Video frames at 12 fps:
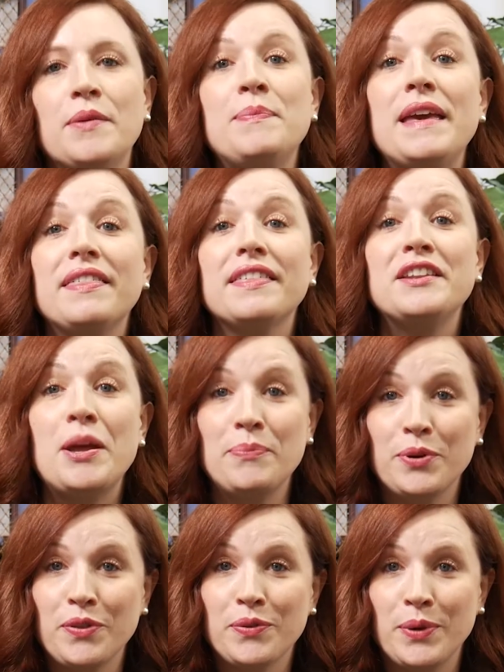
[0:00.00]
Myth
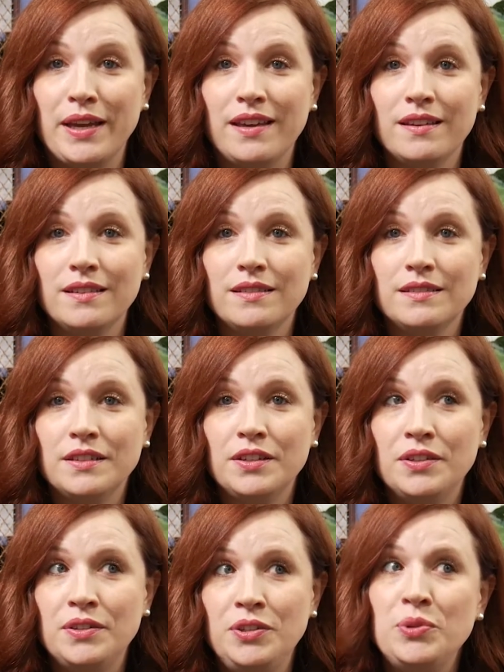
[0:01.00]
number 3,
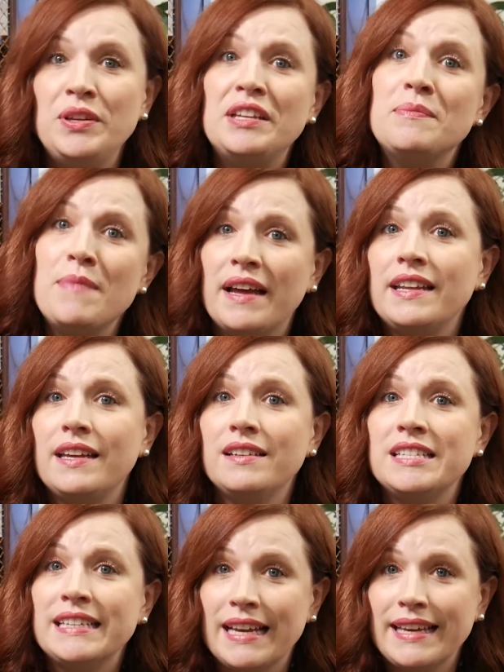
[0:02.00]
you need
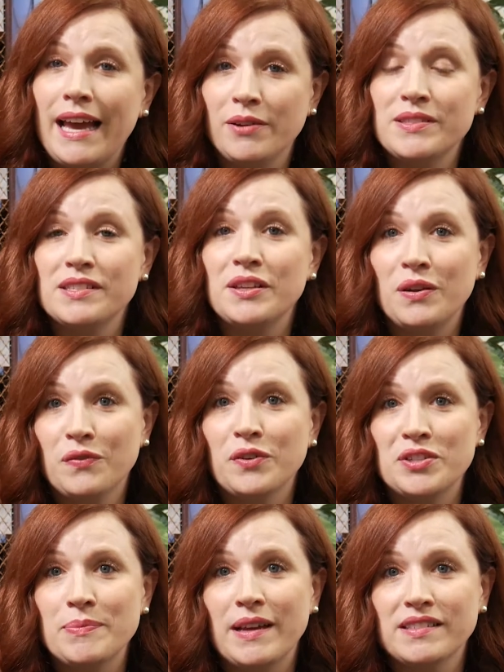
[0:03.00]
money to get counseling
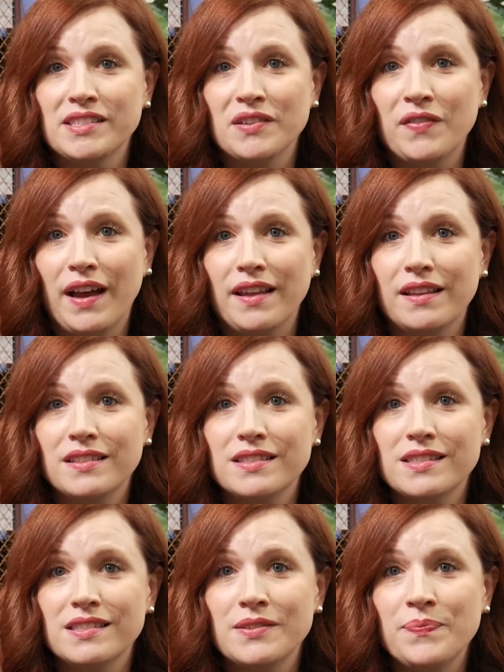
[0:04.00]
for domestic violence.
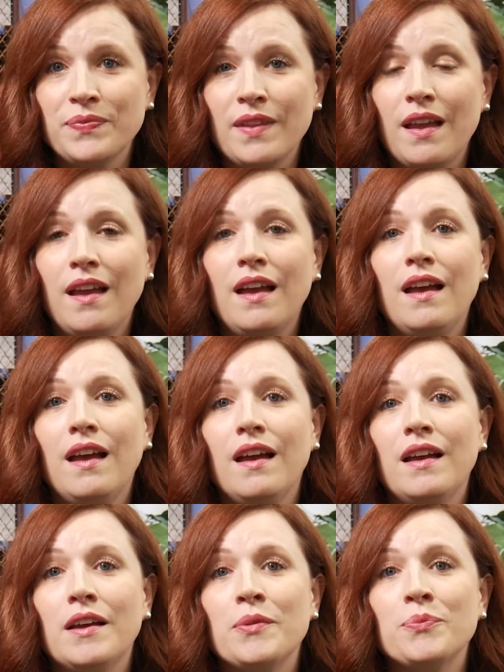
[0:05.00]

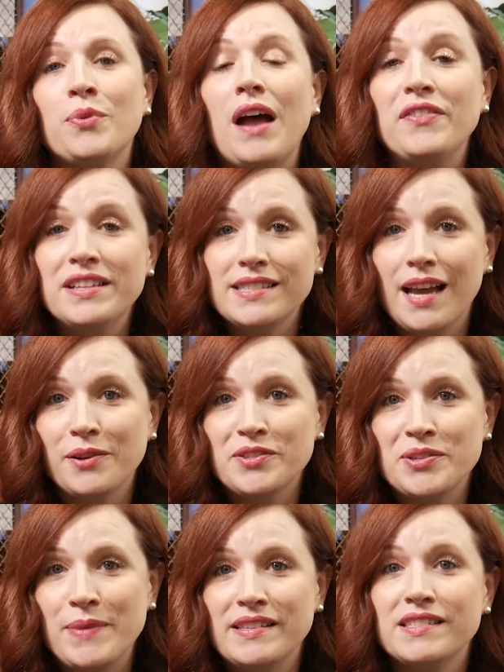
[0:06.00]
Providence
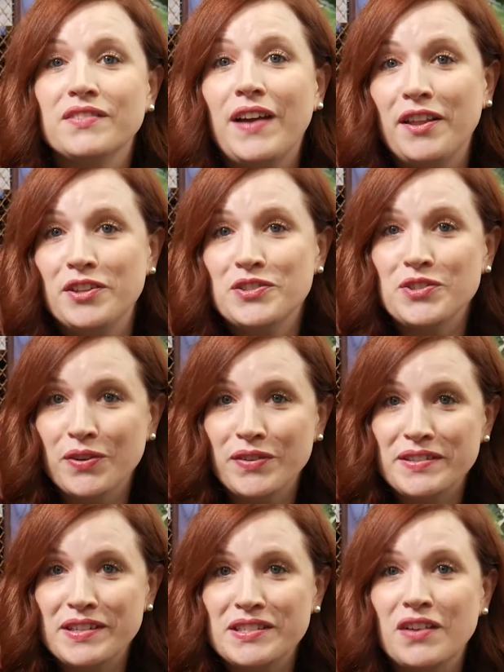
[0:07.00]
House Domestic Violence
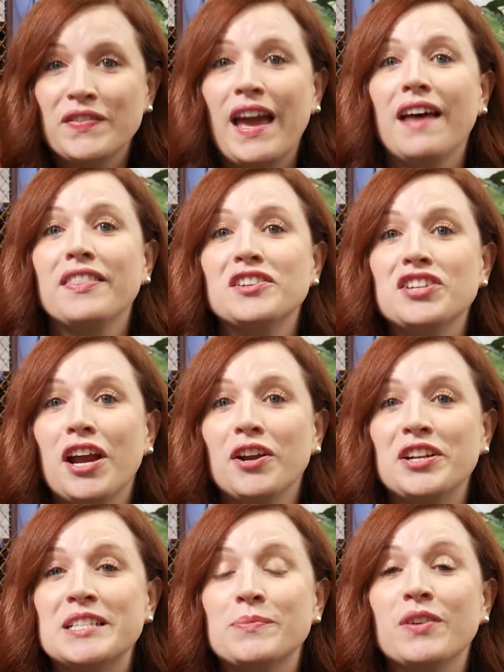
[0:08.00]
Services of Catholic
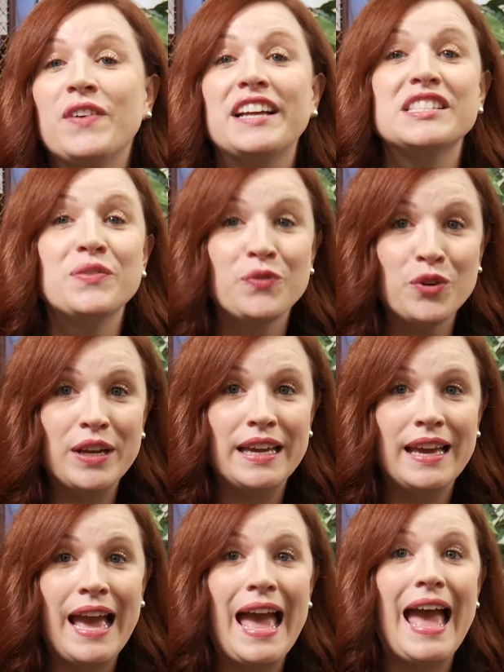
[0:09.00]
Charities provides
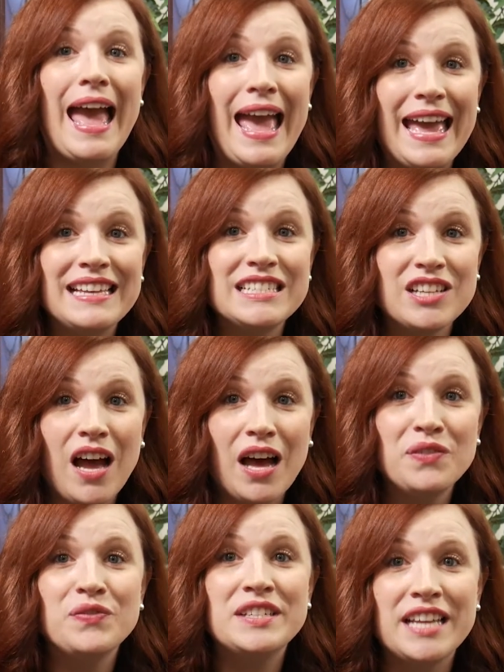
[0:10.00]
free and
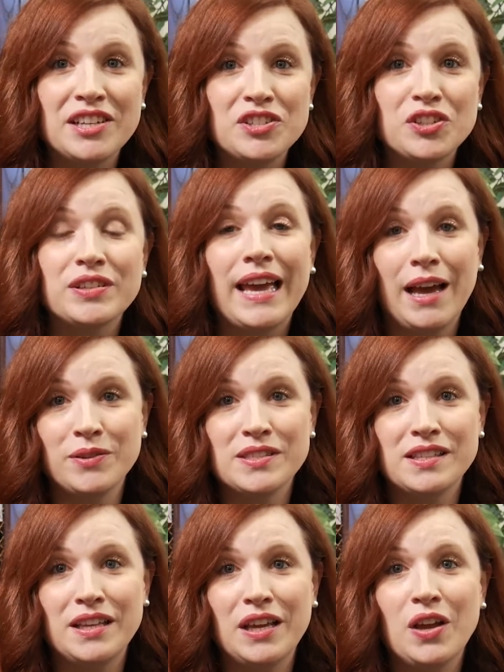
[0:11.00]
confidential
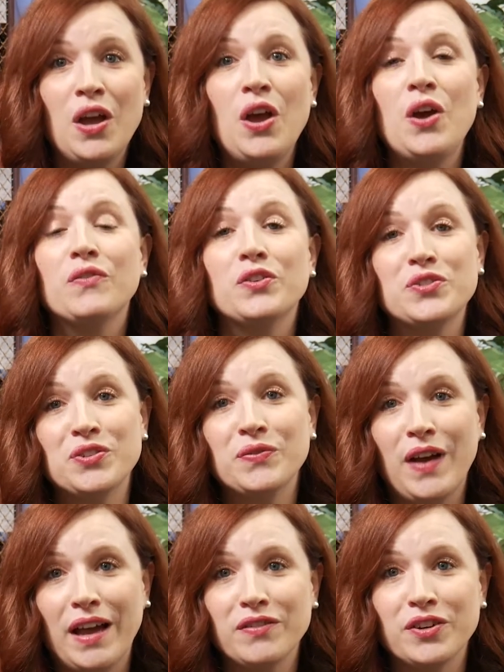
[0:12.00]
counseling for
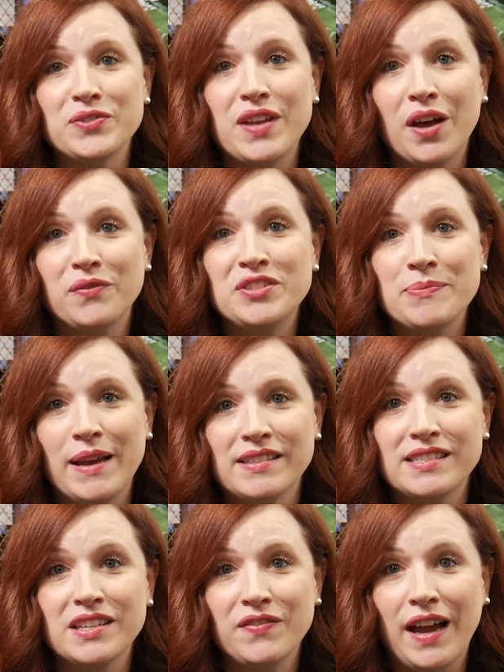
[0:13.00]
survivors of
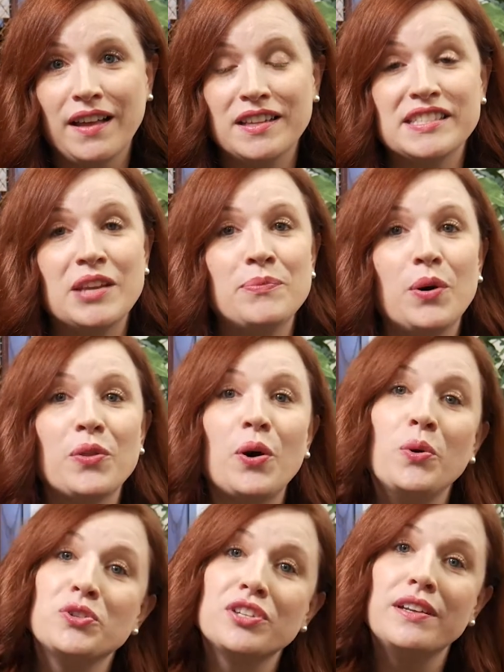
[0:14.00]
domestic violence in both
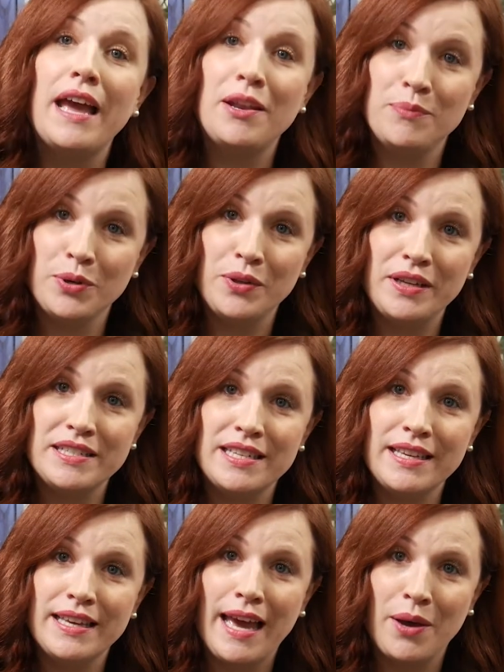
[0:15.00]
Ocean and
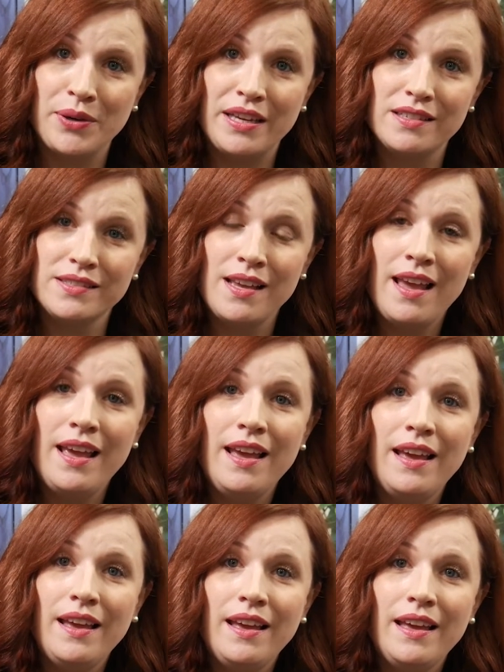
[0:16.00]
Burlington counties.
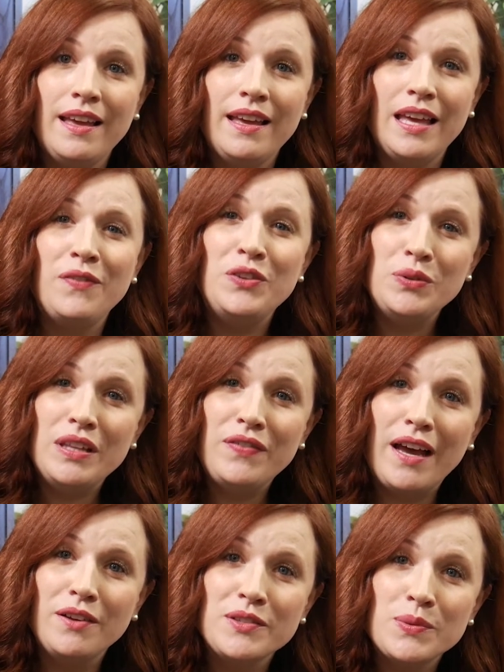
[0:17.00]
If you live
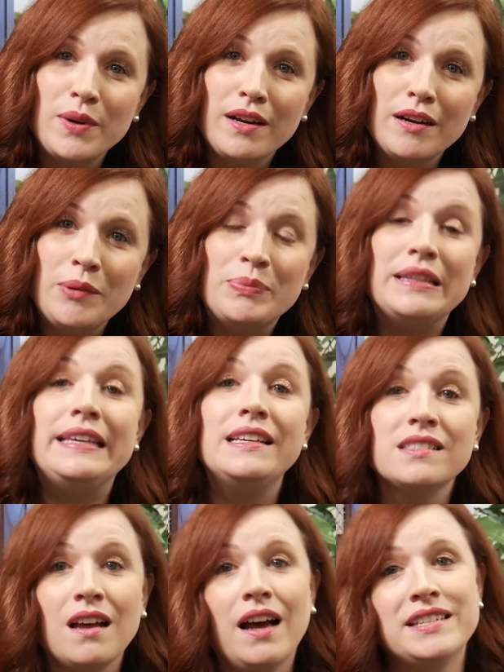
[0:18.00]
elsewhere,
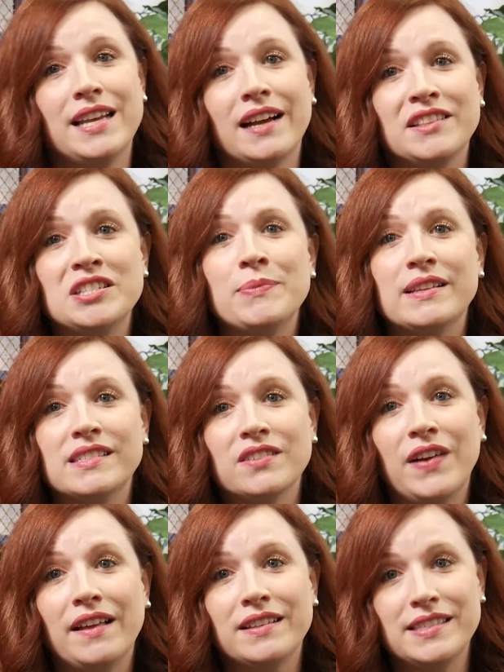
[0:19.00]
please contact the Domestic
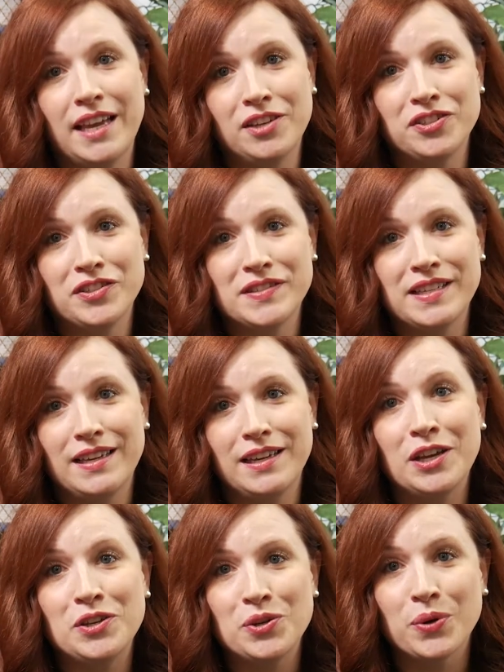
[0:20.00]
Violence Agency
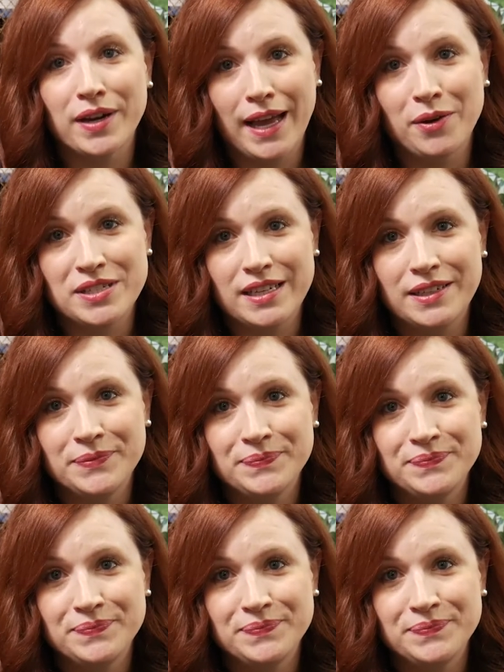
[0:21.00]
in your county.